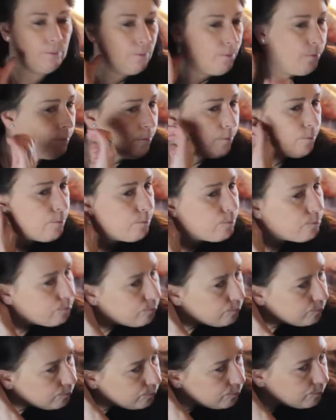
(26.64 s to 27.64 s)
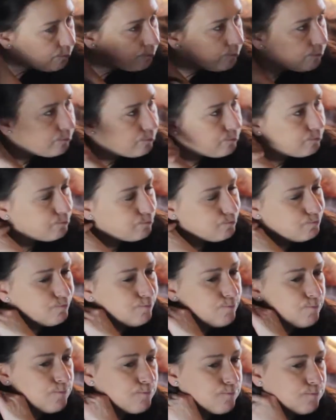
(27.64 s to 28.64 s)

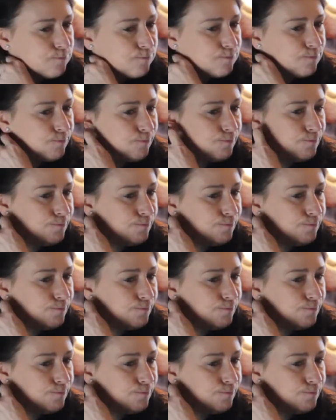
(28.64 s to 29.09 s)
(silent)